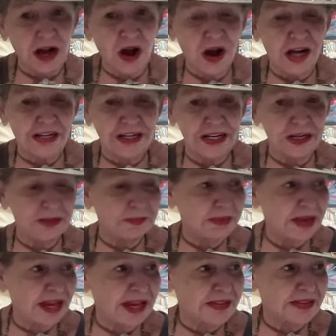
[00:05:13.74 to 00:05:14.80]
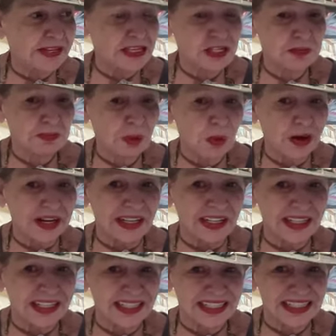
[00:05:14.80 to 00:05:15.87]
on him at this point
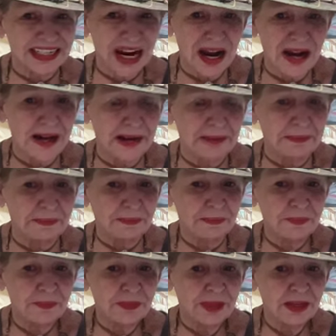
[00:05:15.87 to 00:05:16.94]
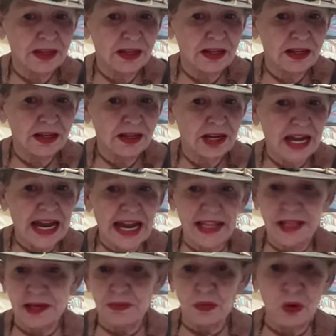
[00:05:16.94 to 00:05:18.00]
in time.
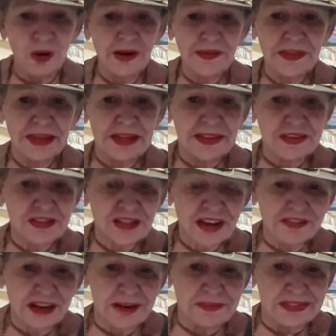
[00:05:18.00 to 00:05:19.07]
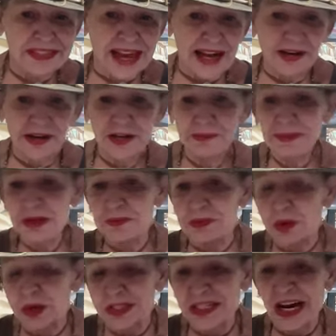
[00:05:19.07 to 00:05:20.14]
And the more that stuff comes out him, the
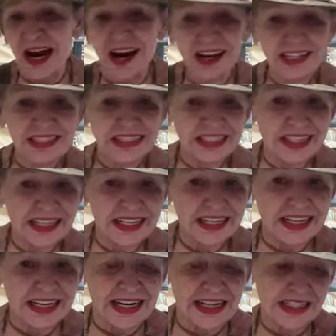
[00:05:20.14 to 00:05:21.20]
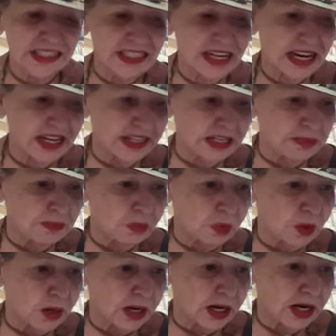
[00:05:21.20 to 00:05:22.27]
more toxic he gets, and the
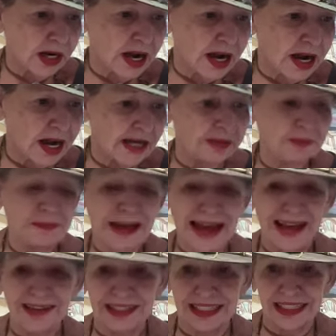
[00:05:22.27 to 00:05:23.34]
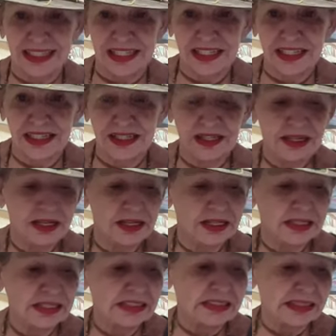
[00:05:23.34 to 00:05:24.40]
more unbalanced.
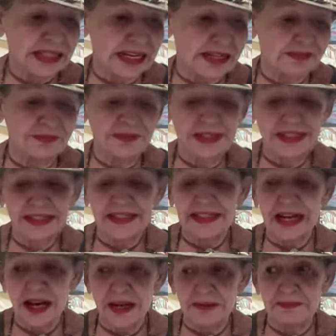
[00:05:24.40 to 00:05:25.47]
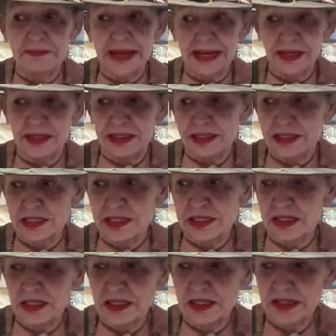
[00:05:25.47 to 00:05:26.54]
Yeah, really
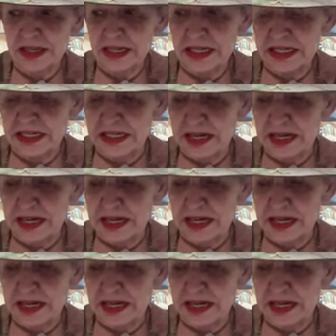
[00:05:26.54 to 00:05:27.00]
unbalanced he's